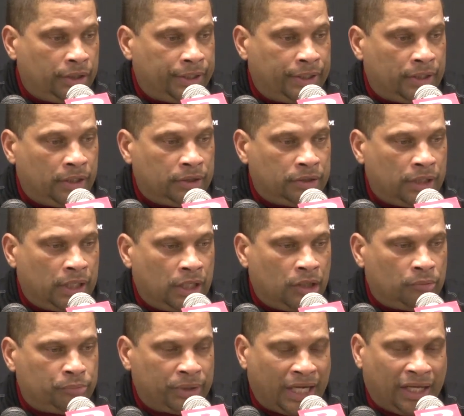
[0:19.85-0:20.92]
And
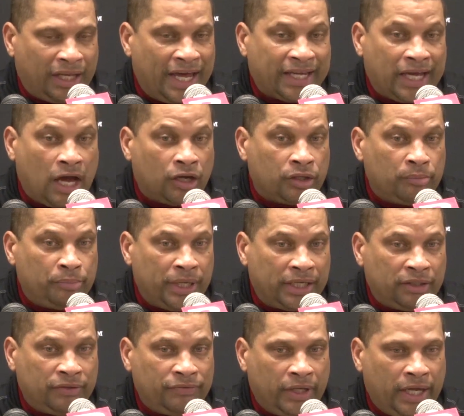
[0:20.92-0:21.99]
but I like our
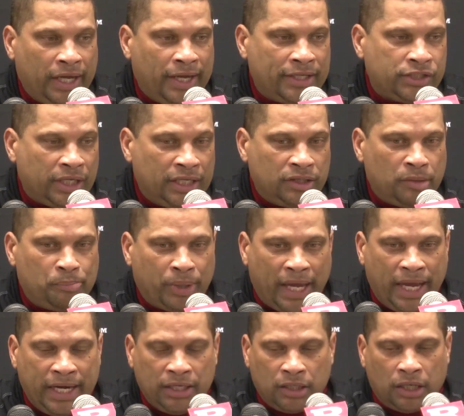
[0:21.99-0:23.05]
competitive edge in the
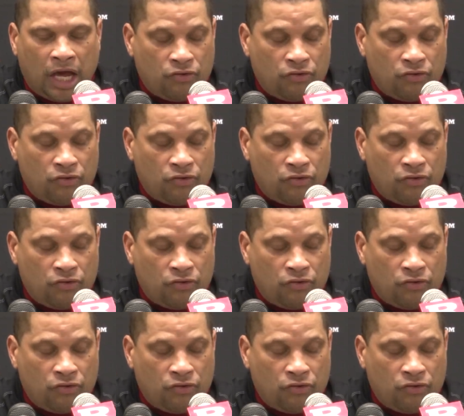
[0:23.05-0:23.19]
paint.